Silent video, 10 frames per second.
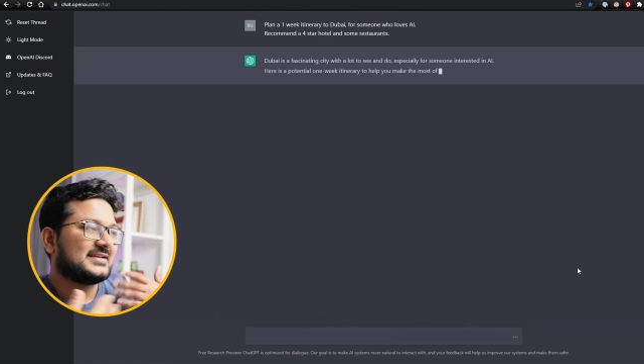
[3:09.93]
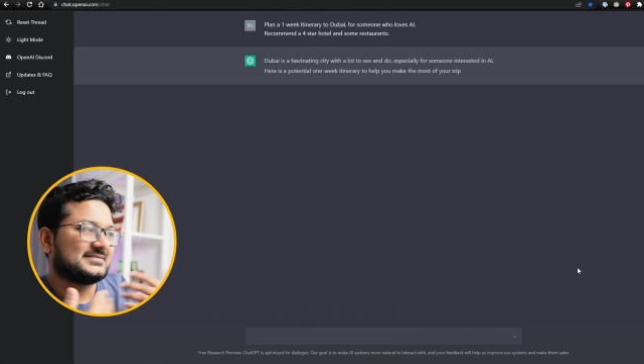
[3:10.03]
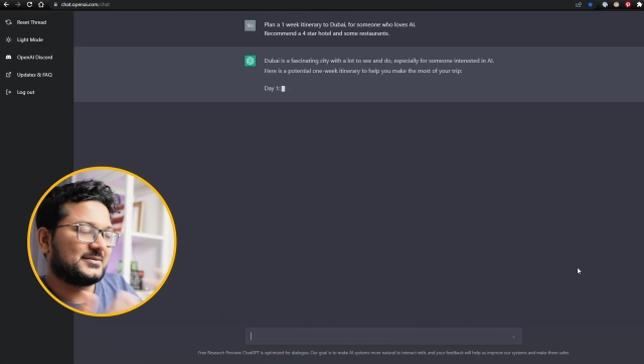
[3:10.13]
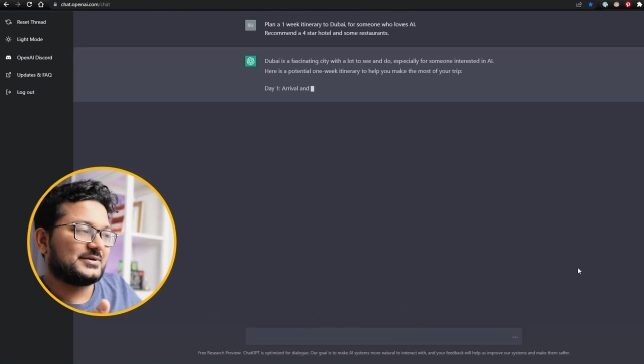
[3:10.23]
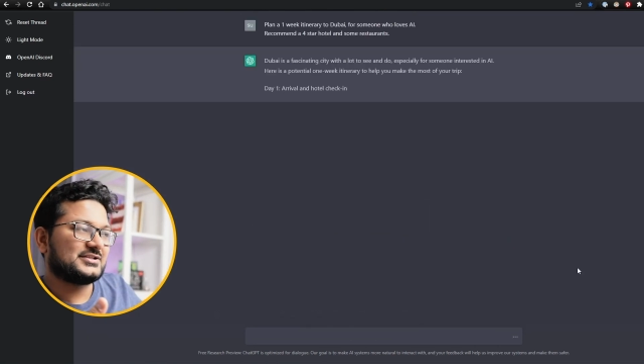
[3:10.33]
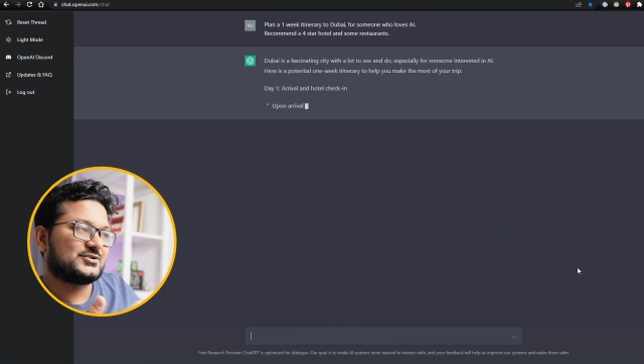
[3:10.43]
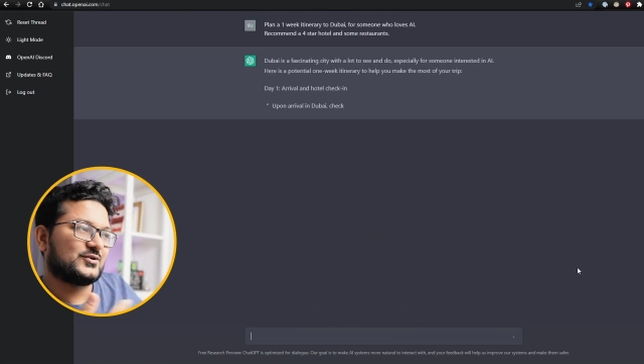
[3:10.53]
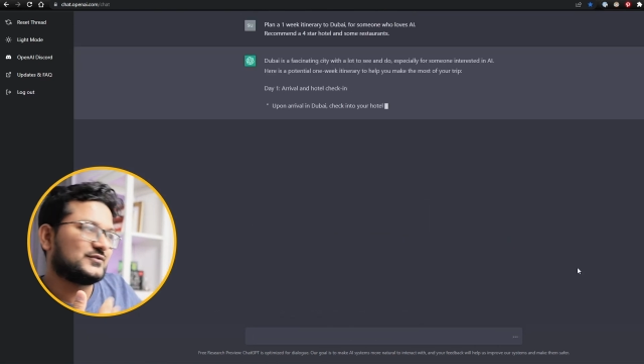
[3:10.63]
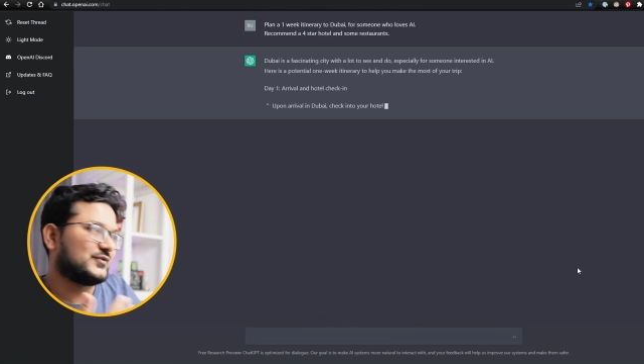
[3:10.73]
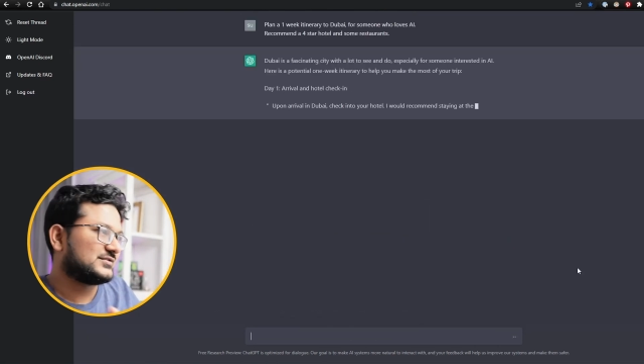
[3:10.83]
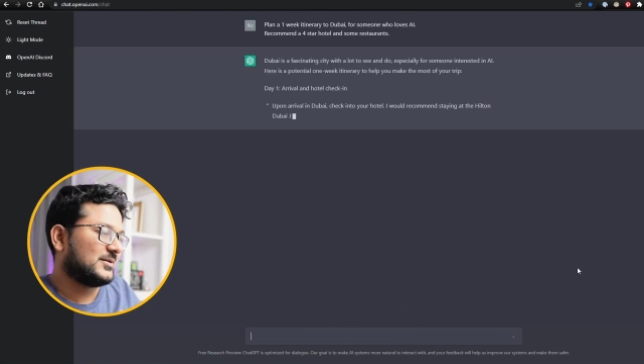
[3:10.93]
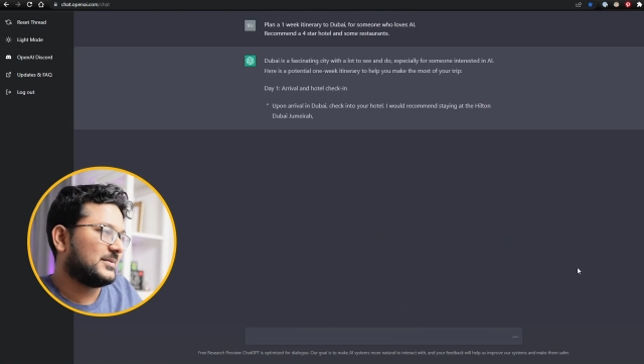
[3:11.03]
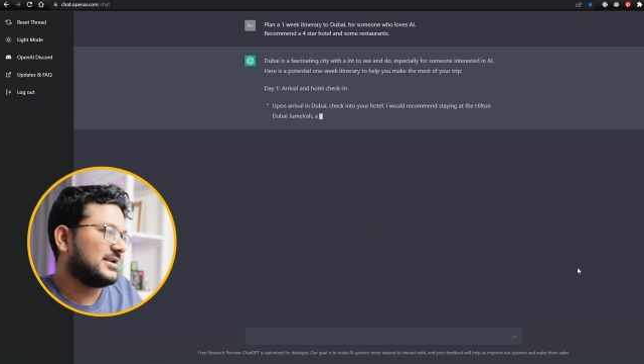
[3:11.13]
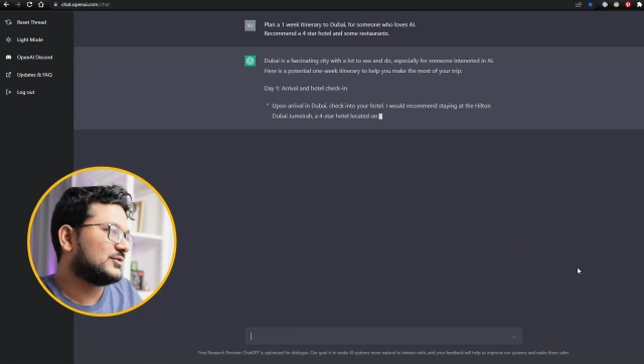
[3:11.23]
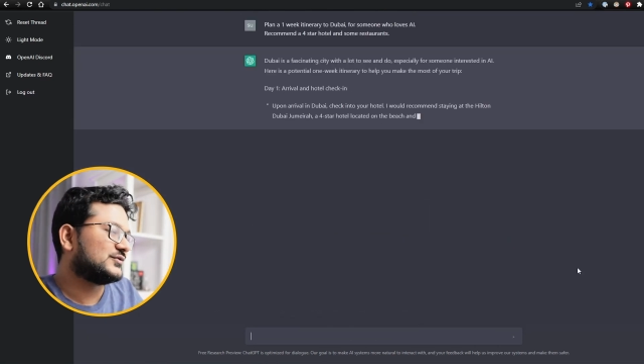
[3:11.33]
and some restaurants for
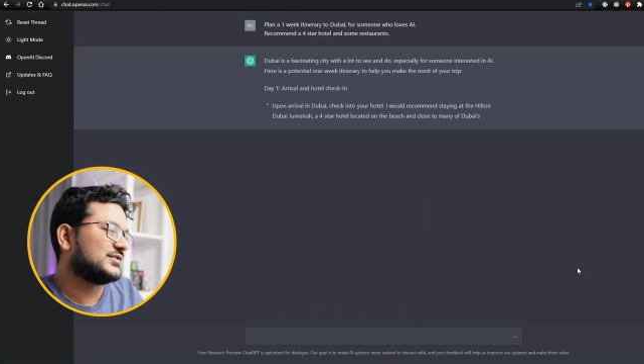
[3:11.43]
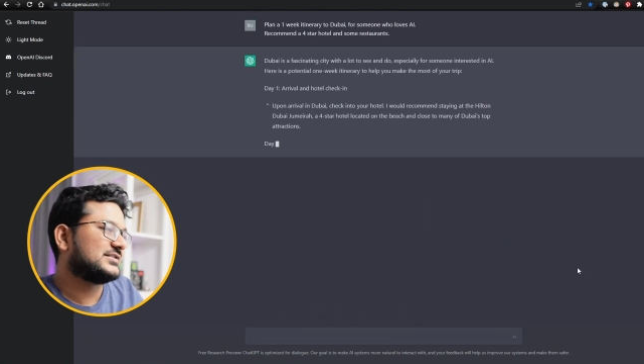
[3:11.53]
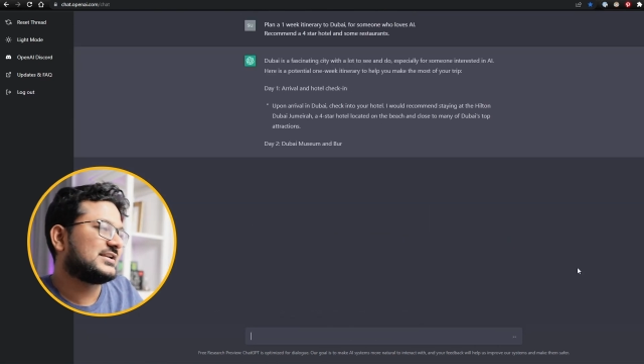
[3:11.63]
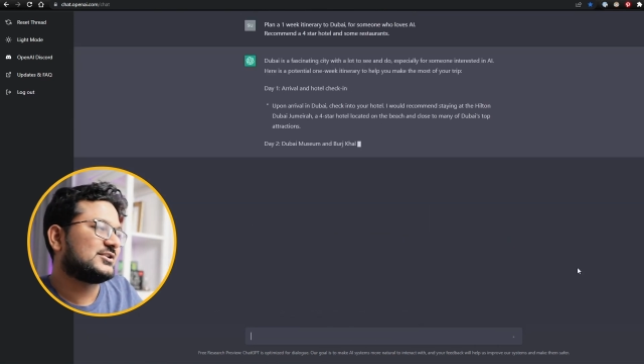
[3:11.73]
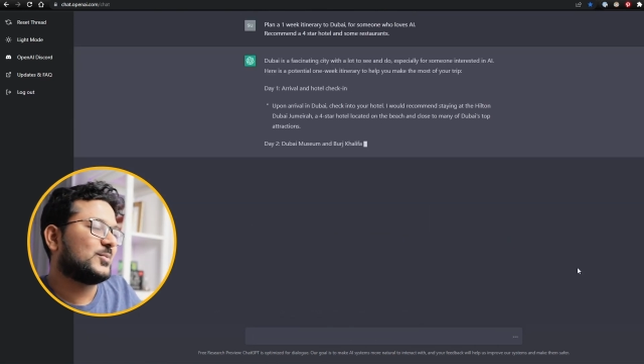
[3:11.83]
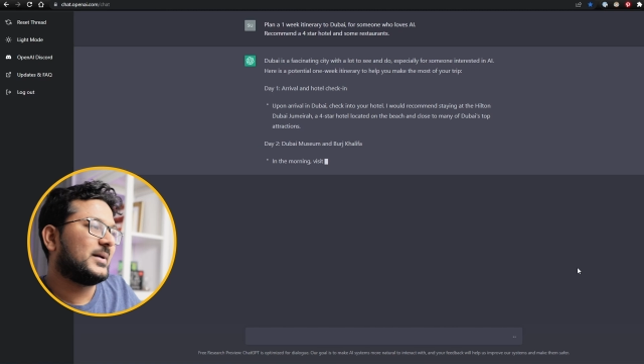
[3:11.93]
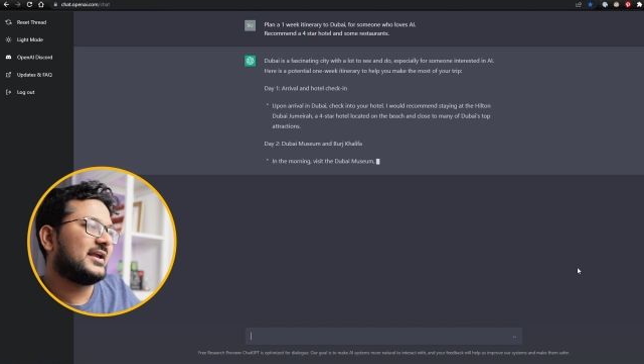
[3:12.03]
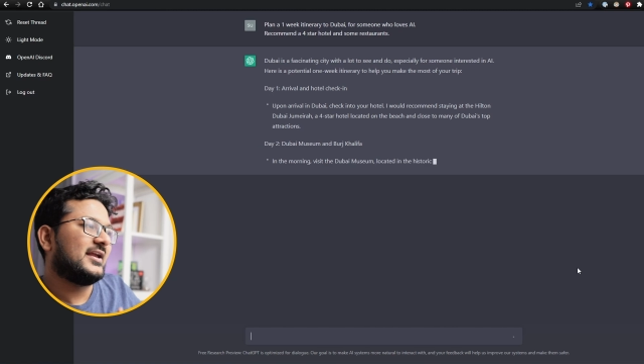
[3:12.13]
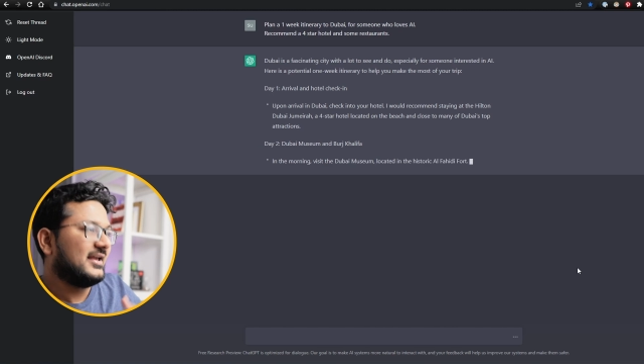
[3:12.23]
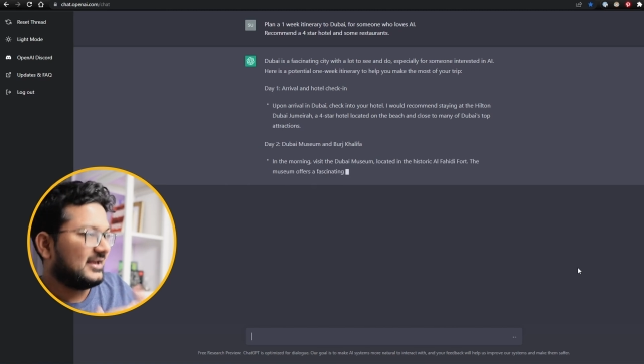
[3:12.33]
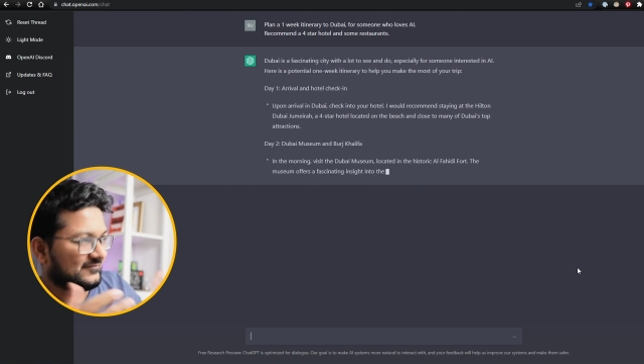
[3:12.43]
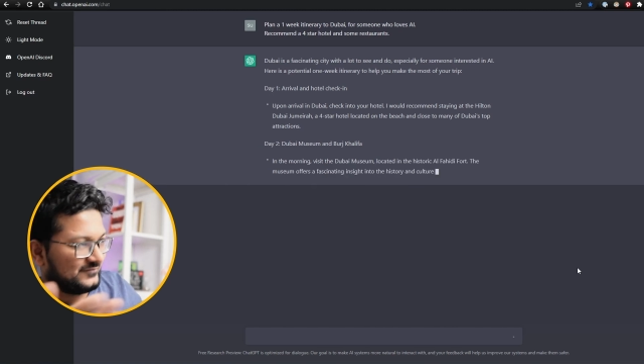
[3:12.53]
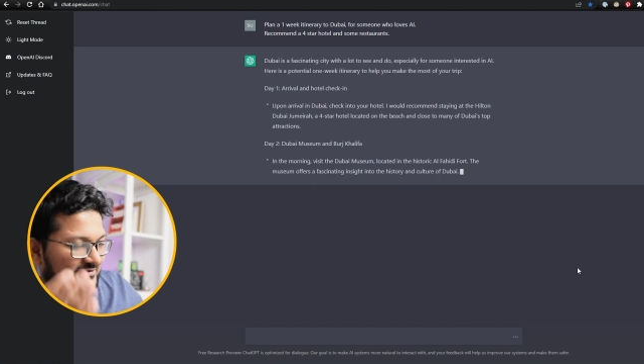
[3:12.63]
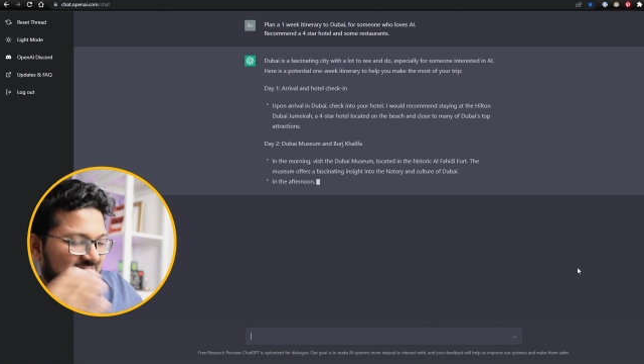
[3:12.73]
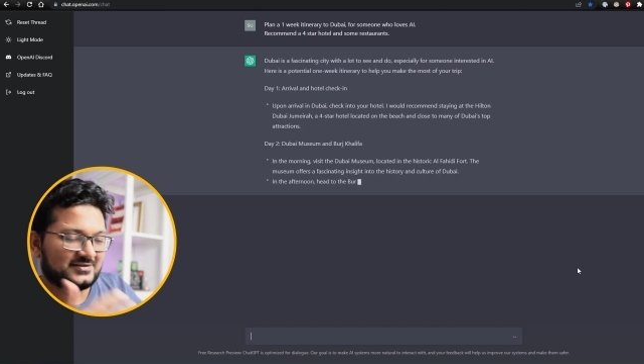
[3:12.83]
somebody who's visiting Dubai
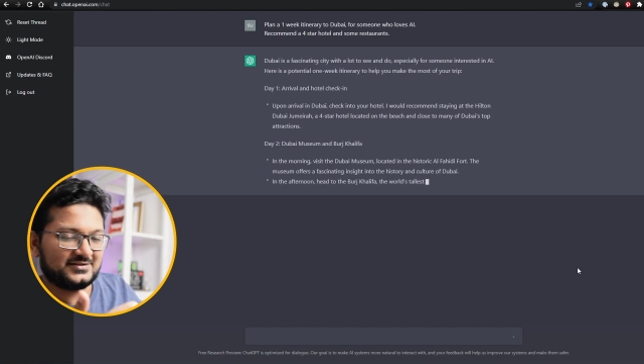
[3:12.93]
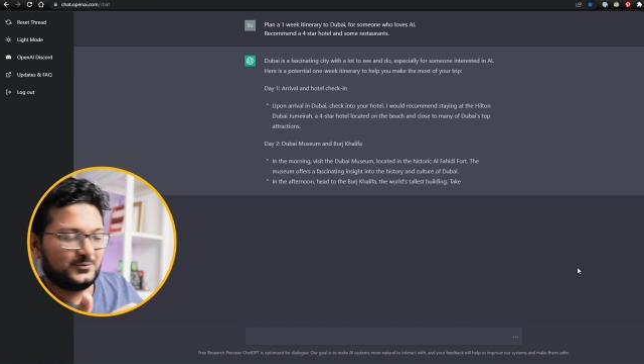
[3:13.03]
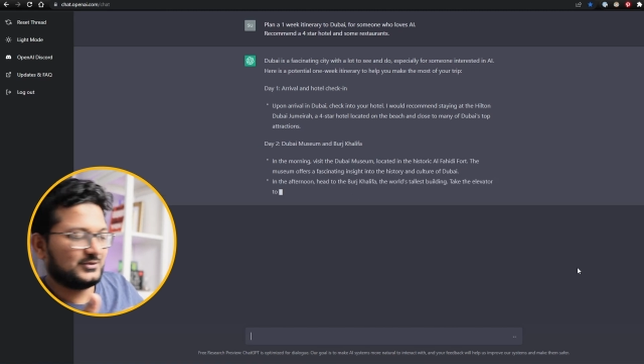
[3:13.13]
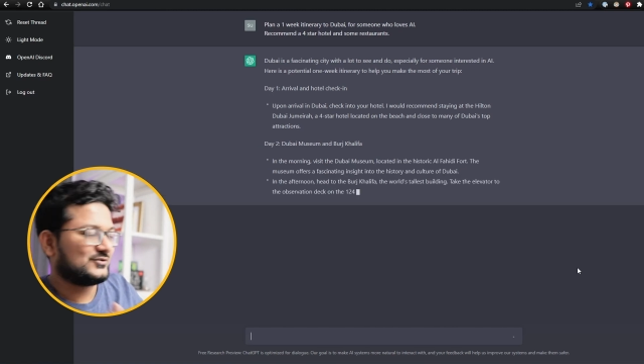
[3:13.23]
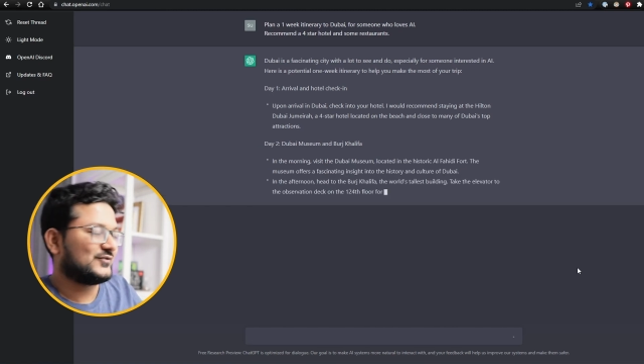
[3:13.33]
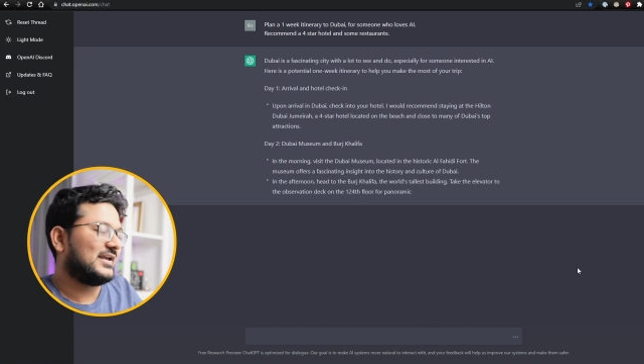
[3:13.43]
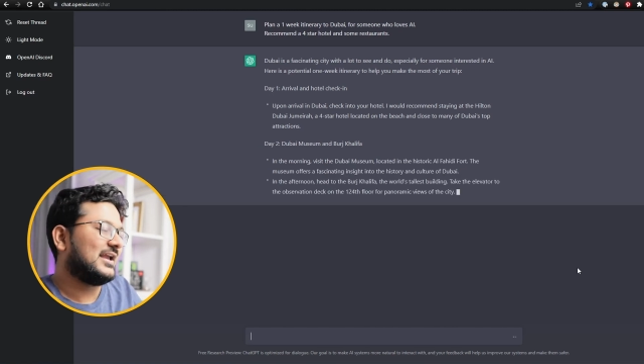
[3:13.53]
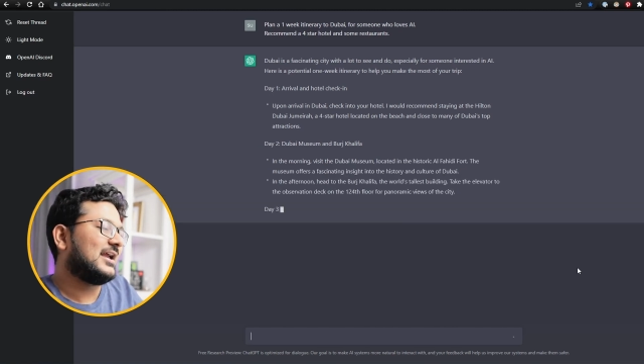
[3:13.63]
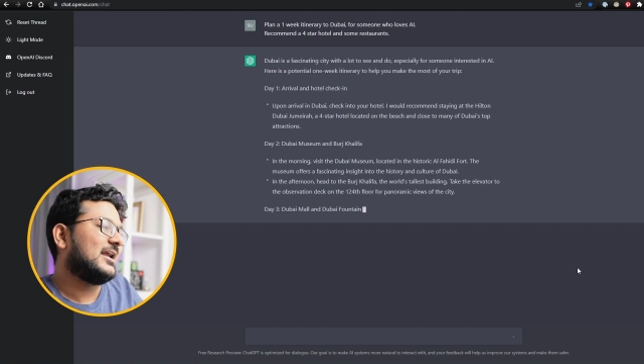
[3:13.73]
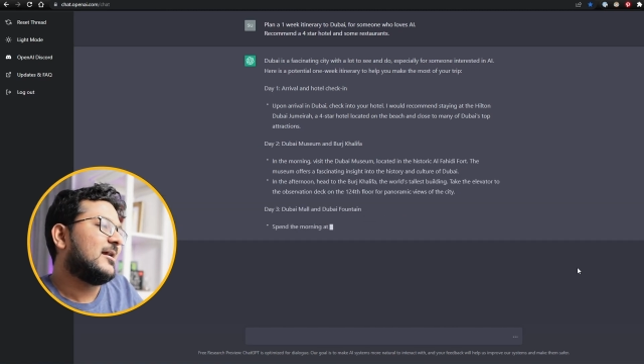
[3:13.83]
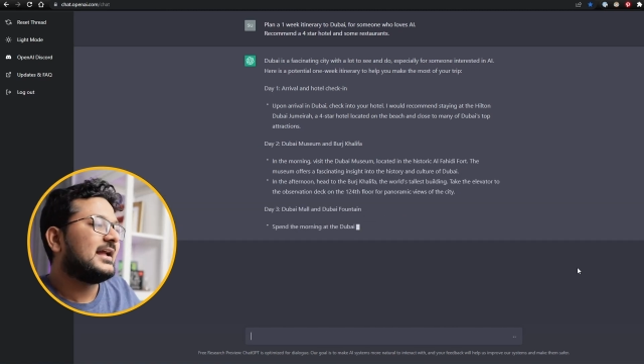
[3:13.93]
with the twist of AI,